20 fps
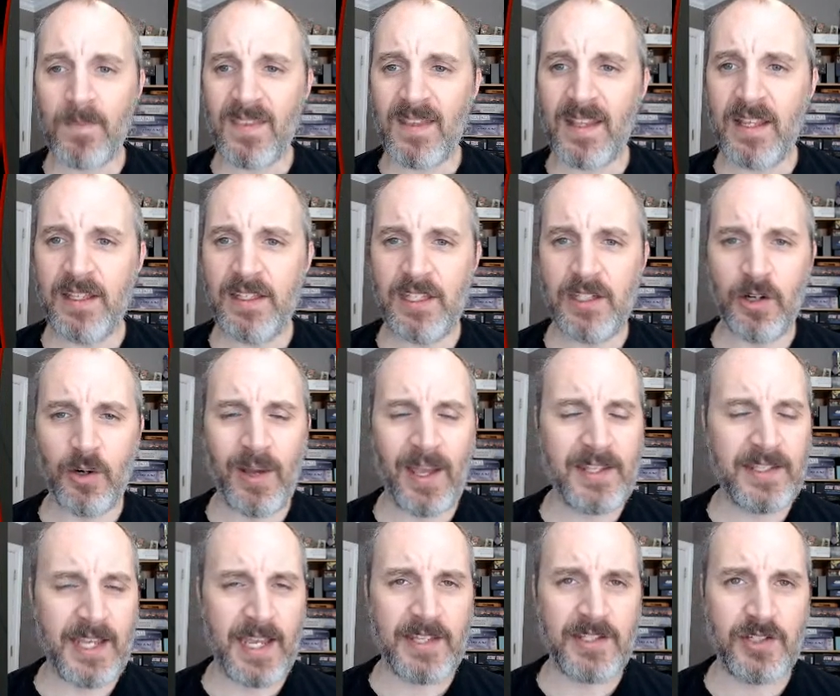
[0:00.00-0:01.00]

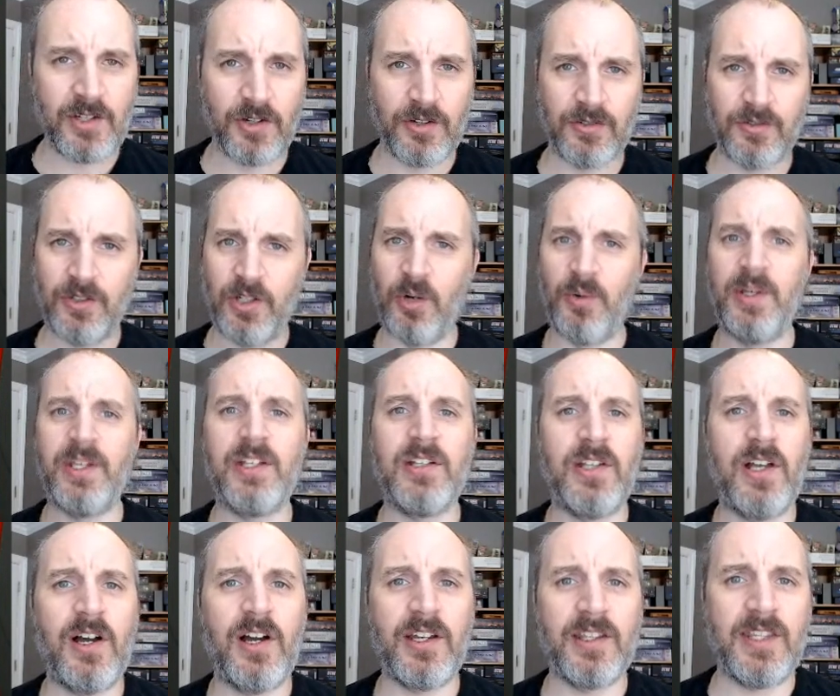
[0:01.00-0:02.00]
as you're going
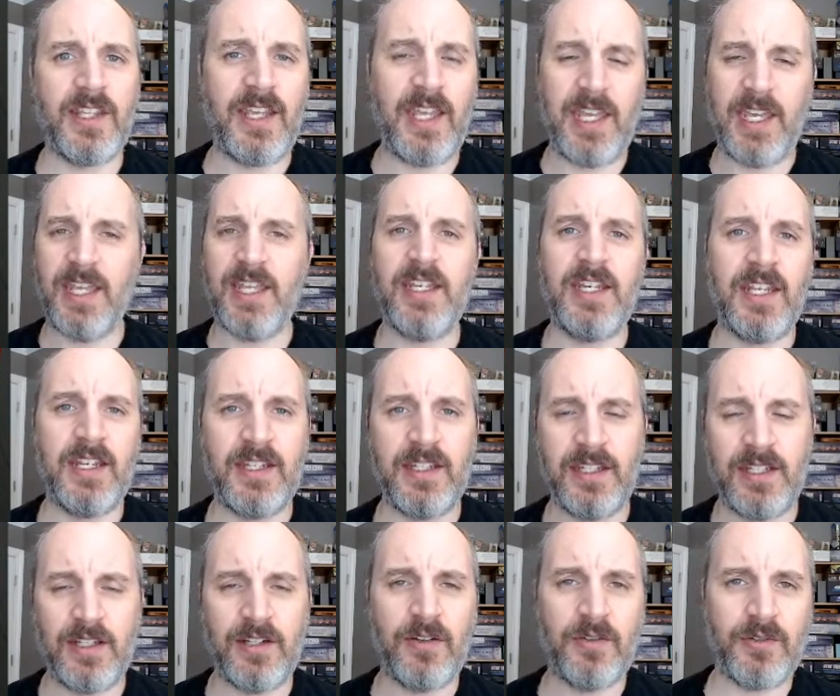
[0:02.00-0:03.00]
along the inn and,
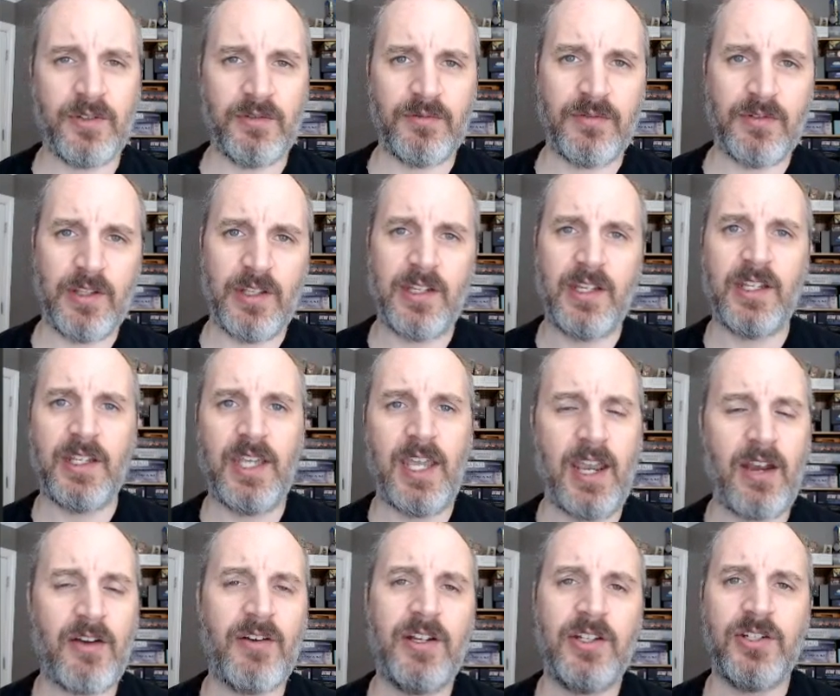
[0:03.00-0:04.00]
you in a
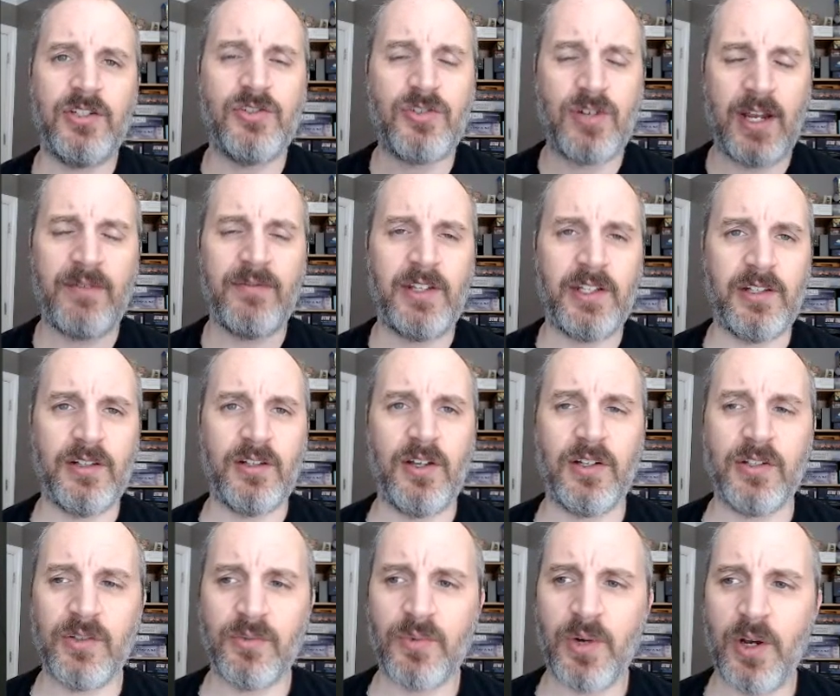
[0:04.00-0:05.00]
carriage and traveling
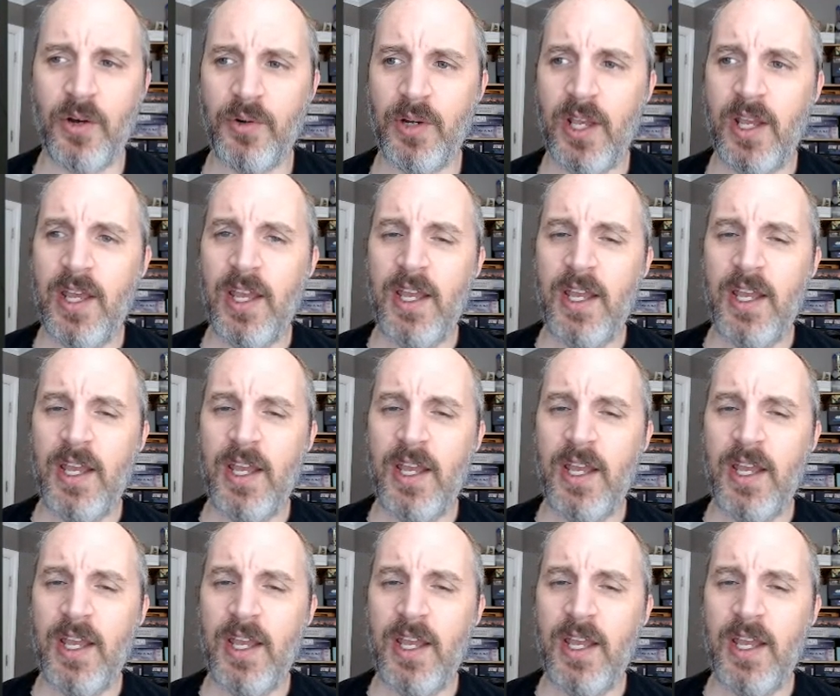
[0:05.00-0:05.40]
along the road,